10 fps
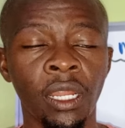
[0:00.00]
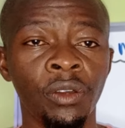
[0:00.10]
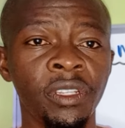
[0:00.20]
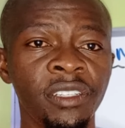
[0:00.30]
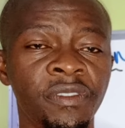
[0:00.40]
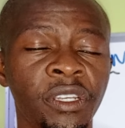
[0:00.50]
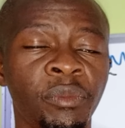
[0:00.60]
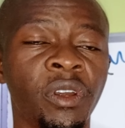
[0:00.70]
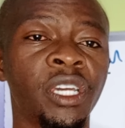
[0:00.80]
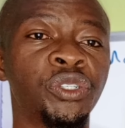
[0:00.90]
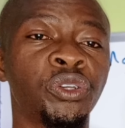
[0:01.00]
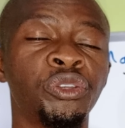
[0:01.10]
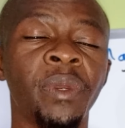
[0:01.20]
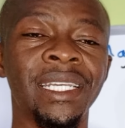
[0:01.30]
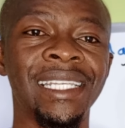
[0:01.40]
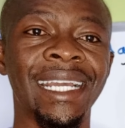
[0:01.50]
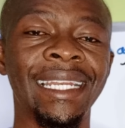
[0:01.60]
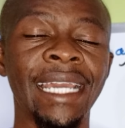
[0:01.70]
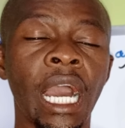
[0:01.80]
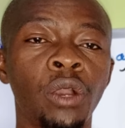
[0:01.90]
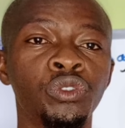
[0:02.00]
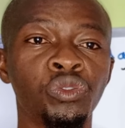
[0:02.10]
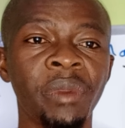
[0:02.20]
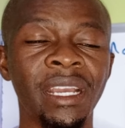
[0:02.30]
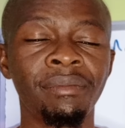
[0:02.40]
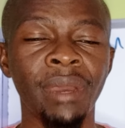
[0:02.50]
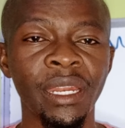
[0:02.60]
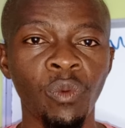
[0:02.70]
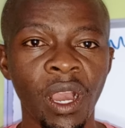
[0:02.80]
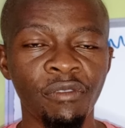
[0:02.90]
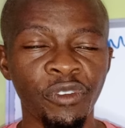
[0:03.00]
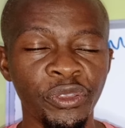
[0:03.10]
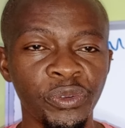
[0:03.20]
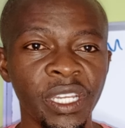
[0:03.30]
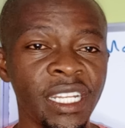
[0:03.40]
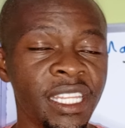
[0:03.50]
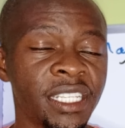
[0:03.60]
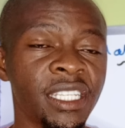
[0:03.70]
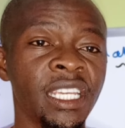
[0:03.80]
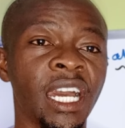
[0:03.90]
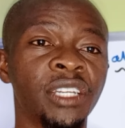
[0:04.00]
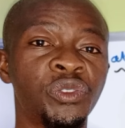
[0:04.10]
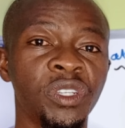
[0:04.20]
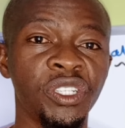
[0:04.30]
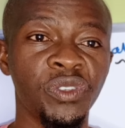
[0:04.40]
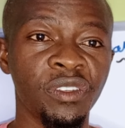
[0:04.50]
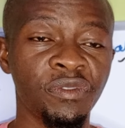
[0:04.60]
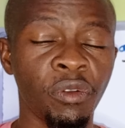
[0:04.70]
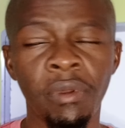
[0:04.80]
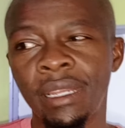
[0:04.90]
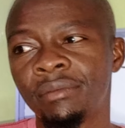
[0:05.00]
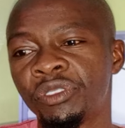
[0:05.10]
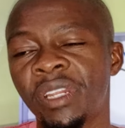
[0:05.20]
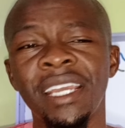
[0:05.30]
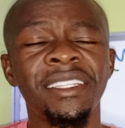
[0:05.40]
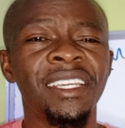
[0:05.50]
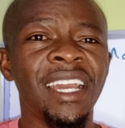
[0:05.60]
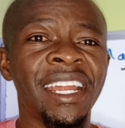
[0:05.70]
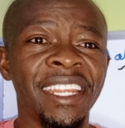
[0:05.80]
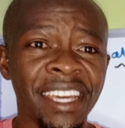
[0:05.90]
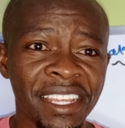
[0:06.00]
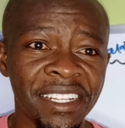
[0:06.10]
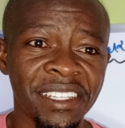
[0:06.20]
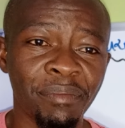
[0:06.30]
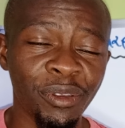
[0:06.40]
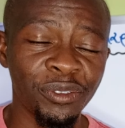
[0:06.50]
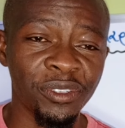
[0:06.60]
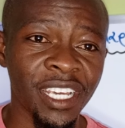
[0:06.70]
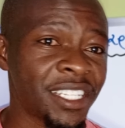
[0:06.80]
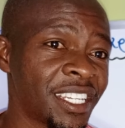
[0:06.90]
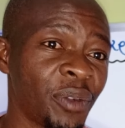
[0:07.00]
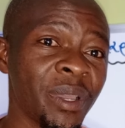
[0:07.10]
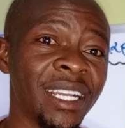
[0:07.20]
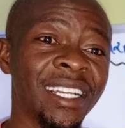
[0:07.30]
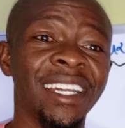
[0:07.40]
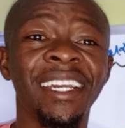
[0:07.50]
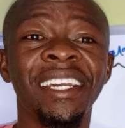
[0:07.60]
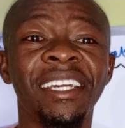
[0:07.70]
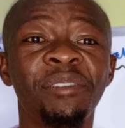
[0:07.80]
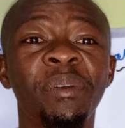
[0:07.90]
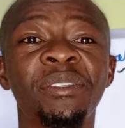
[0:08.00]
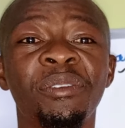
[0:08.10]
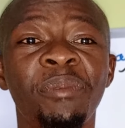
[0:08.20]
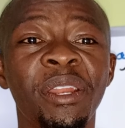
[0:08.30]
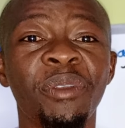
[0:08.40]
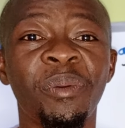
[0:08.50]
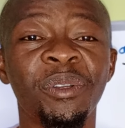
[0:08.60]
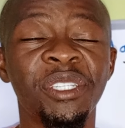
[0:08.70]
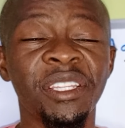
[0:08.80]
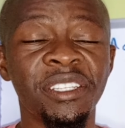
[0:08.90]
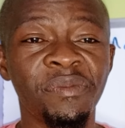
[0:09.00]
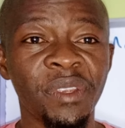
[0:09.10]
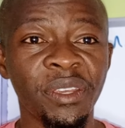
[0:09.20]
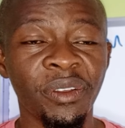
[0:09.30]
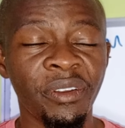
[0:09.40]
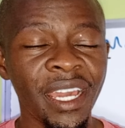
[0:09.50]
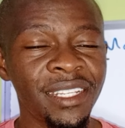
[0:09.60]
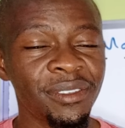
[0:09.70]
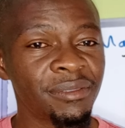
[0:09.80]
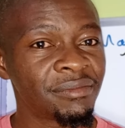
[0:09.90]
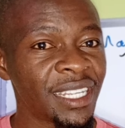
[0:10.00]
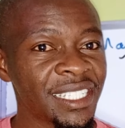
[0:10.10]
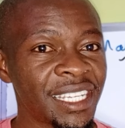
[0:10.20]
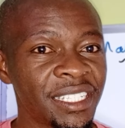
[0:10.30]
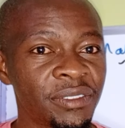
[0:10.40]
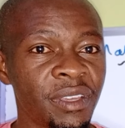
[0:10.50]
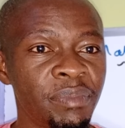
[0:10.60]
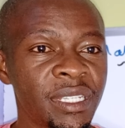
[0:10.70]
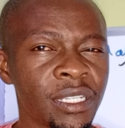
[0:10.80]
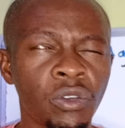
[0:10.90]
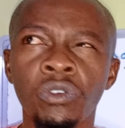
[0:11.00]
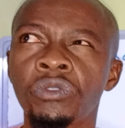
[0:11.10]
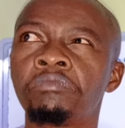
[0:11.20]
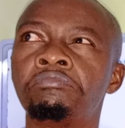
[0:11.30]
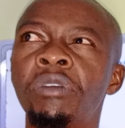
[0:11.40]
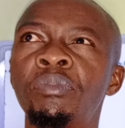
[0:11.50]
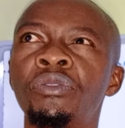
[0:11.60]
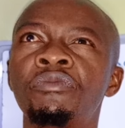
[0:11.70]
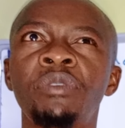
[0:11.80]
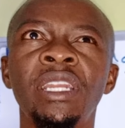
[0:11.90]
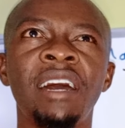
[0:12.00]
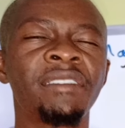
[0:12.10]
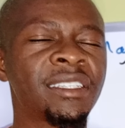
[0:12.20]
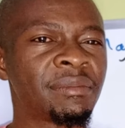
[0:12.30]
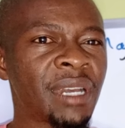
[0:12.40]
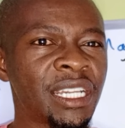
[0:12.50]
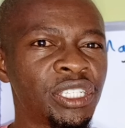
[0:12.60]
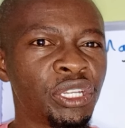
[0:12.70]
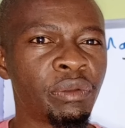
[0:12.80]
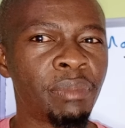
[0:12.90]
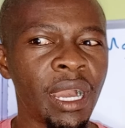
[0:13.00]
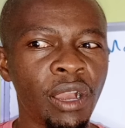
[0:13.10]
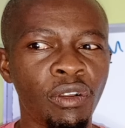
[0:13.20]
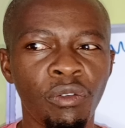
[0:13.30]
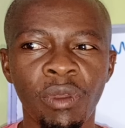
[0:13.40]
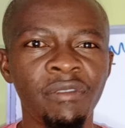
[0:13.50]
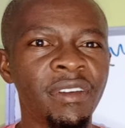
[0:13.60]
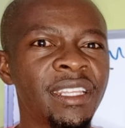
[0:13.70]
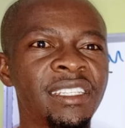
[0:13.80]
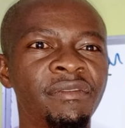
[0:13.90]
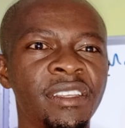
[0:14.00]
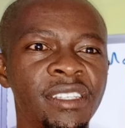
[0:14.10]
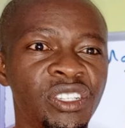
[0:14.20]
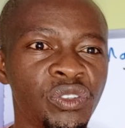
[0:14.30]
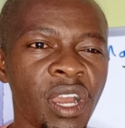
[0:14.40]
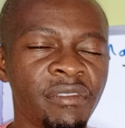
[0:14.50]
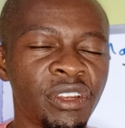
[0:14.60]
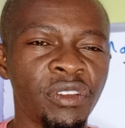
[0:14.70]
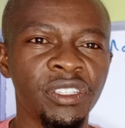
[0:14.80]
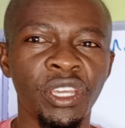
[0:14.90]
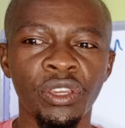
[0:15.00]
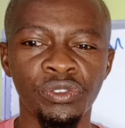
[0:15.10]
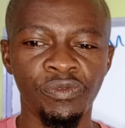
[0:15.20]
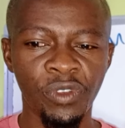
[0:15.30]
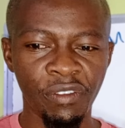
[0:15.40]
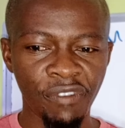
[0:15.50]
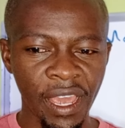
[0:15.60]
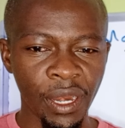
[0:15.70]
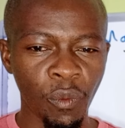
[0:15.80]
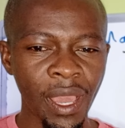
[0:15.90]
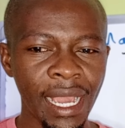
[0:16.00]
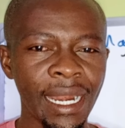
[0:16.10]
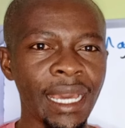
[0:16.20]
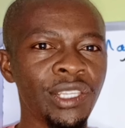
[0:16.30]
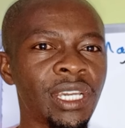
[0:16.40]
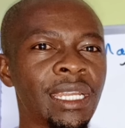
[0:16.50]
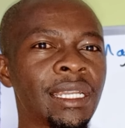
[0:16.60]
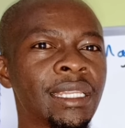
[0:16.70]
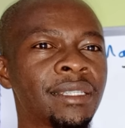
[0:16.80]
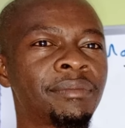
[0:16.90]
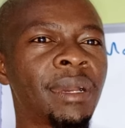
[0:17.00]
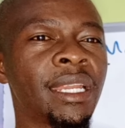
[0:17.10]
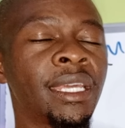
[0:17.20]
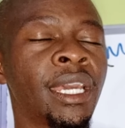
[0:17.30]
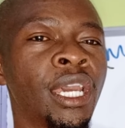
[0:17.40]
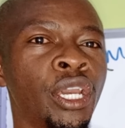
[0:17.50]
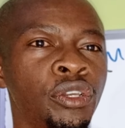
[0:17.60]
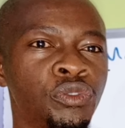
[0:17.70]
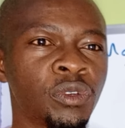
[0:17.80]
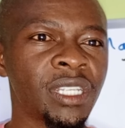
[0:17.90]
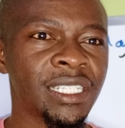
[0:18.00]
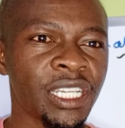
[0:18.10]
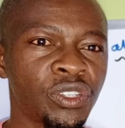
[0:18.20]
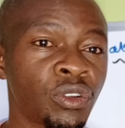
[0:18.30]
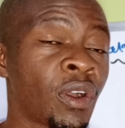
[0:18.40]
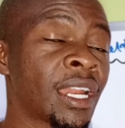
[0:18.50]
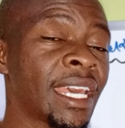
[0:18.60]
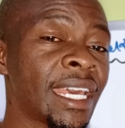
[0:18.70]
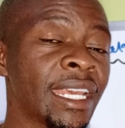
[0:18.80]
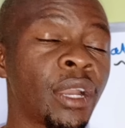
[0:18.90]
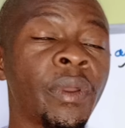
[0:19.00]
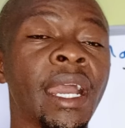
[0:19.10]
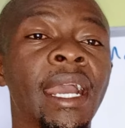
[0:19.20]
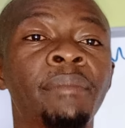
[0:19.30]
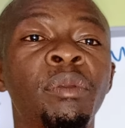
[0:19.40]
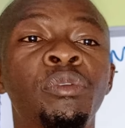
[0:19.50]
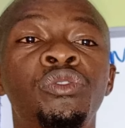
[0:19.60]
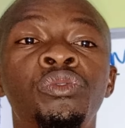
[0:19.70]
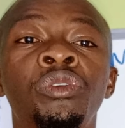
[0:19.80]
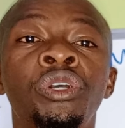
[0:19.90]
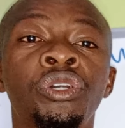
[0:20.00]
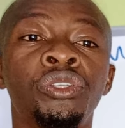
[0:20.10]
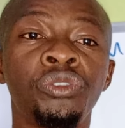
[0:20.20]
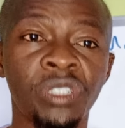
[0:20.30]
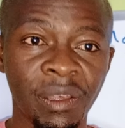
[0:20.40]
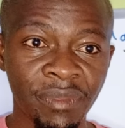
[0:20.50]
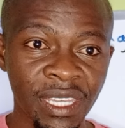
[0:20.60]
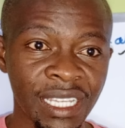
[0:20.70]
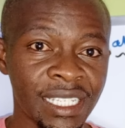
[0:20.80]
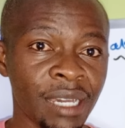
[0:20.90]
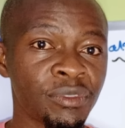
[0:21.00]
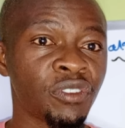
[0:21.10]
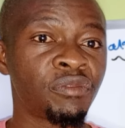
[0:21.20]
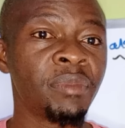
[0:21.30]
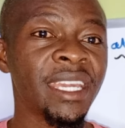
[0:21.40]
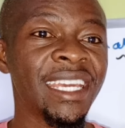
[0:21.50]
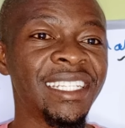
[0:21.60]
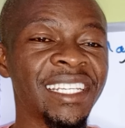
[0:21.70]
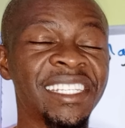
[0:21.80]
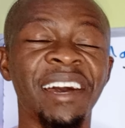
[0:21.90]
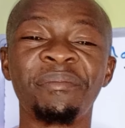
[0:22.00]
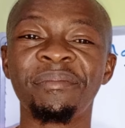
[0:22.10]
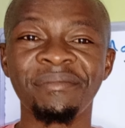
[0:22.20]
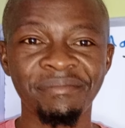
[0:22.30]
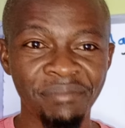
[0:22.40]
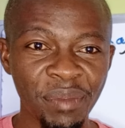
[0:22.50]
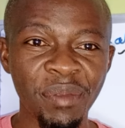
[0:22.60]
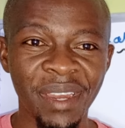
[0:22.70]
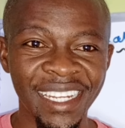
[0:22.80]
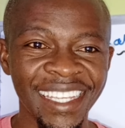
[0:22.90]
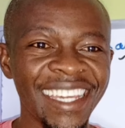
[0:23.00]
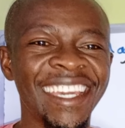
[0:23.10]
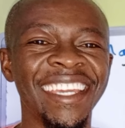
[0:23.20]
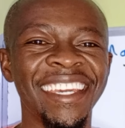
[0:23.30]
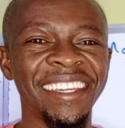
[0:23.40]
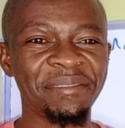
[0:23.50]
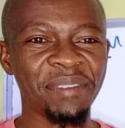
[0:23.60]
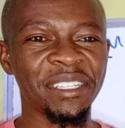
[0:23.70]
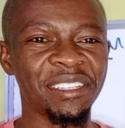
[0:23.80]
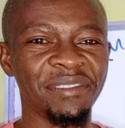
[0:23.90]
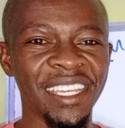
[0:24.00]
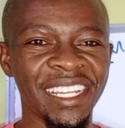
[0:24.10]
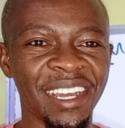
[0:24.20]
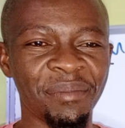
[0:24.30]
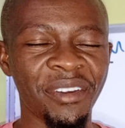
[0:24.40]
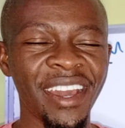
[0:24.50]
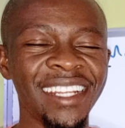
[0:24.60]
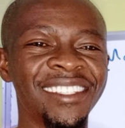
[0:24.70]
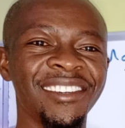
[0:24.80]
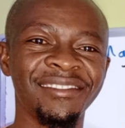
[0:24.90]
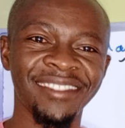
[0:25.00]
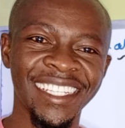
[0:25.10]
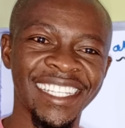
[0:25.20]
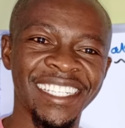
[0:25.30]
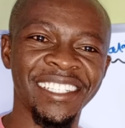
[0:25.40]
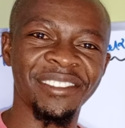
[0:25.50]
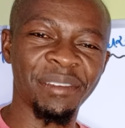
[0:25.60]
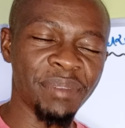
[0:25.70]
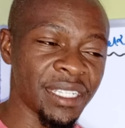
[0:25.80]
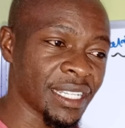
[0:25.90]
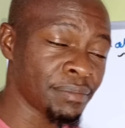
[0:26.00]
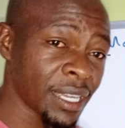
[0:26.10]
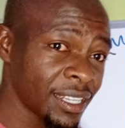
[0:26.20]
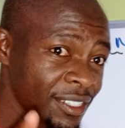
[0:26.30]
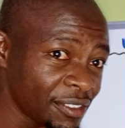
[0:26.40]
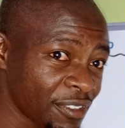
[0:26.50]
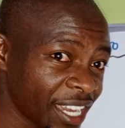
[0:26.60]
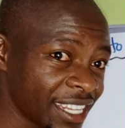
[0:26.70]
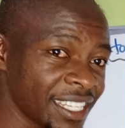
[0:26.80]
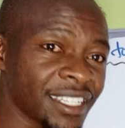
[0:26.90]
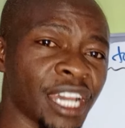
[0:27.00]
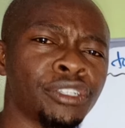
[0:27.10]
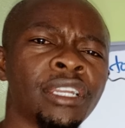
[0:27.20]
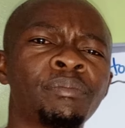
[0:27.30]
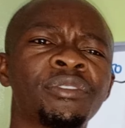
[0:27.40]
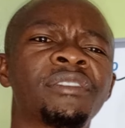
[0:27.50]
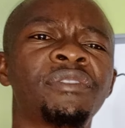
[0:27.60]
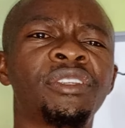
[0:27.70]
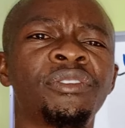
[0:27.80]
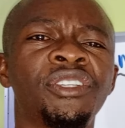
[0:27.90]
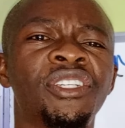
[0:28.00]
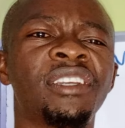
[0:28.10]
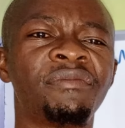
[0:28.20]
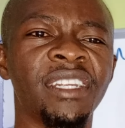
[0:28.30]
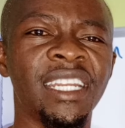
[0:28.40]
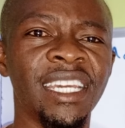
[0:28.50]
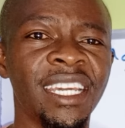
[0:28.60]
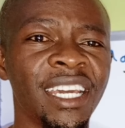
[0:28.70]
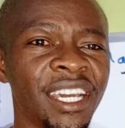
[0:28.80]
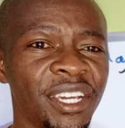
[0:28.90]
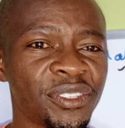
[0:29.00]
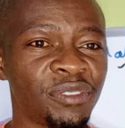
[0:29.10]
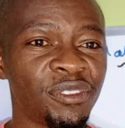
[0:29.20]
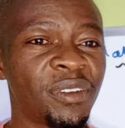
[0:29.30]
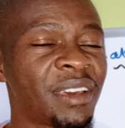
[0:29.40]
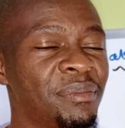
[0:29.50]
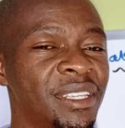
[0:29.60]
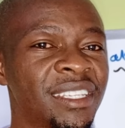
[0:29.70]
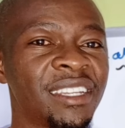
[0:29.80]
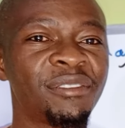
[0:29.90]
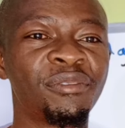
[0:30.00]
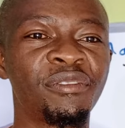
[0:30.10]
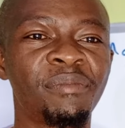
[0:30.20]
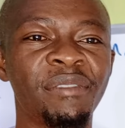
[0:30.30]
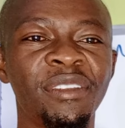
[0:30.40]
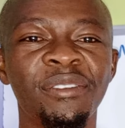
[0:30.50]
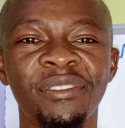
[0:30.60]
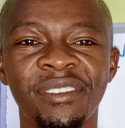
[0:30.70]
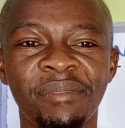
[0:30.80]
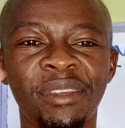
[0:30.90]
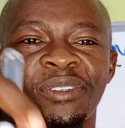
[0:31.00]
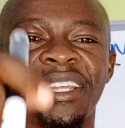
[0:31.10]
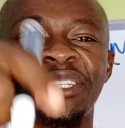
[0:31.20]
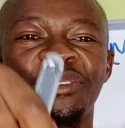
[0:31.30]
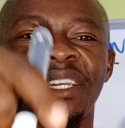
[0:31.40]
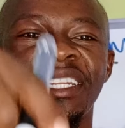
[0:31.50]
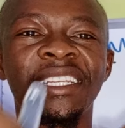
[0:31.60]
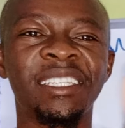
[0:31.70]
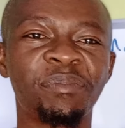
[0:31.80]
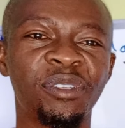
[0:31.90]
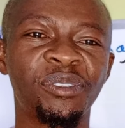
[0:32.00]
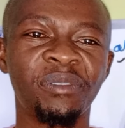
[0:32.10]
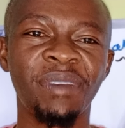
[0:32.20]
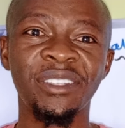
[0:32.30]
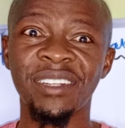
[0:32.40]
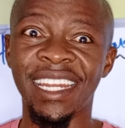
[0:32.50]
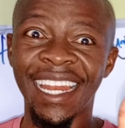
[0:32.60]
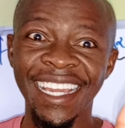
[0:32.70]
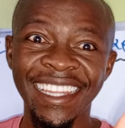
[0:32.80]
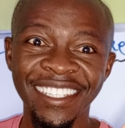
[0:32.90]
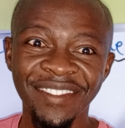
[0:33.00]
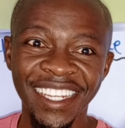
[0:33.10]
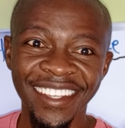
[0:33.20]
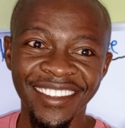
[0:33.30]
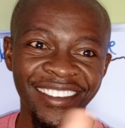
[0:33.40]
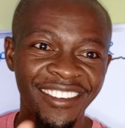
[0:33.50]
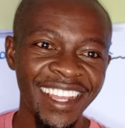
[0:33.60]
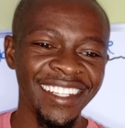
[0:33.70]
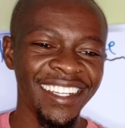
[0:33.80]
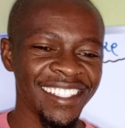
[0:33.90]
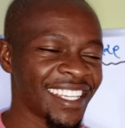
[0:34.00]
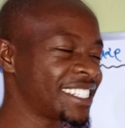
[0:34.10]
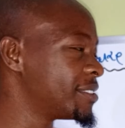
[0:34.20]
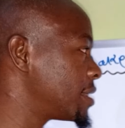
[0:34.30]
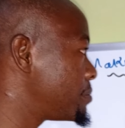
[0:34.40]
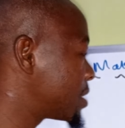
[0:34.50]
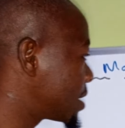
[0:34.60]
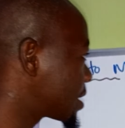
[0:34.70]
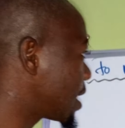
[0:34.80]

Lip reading: On this video, I'm going to show you exactly how to make money work for you in this year 2024. Well, should I say an year that is about to start in a week? Depends on when you are watching this video. All right, so let's get into the business, because maybe you've been having some cash in your bank or whatever the savings that you have, and you're asking yourself, okay, fine, where can I channel this money towards a section or an area where I can be able to do something in terms of me getting some baby money, aka passive income. All right, so let's get into the business. But don't forget this, I usually post a video each and every day, so if you don't want to miss any good of my videos, make sure that you hit the subscription button and like this video. All right, let's get into the business.